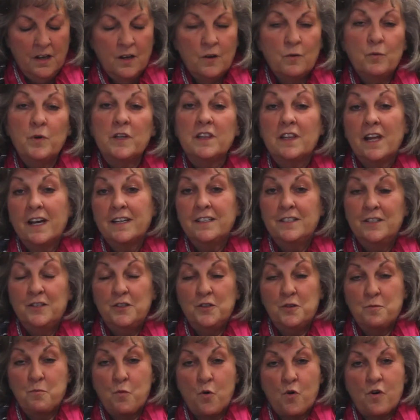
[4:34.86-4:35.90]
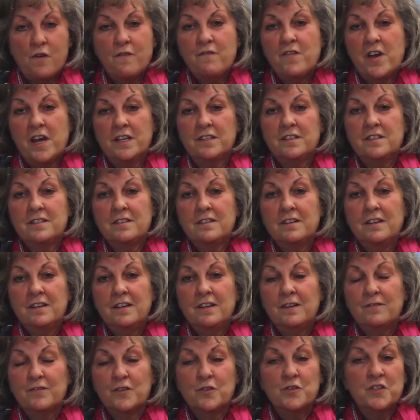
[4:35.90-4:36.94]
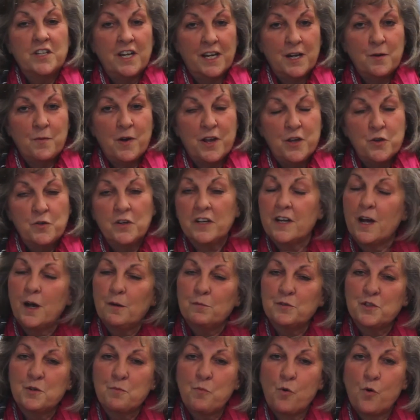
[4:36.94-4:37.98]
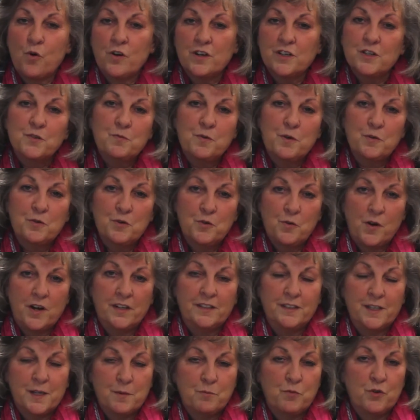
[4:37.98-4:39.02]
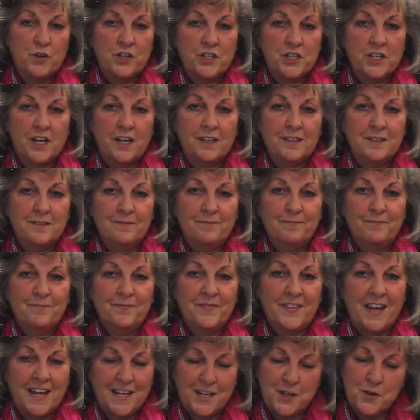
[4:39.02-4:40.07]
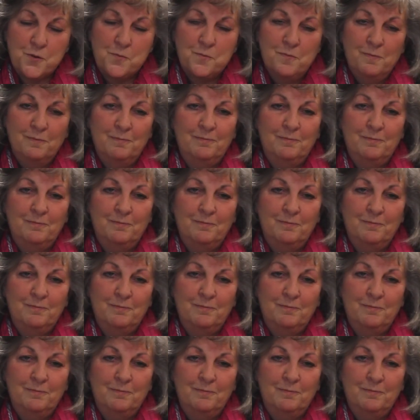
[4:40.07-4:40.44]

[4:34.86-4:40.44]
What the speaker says: We'd like to do more events. If there's any way you can help support us, we would greatly appreciate it. Thank you.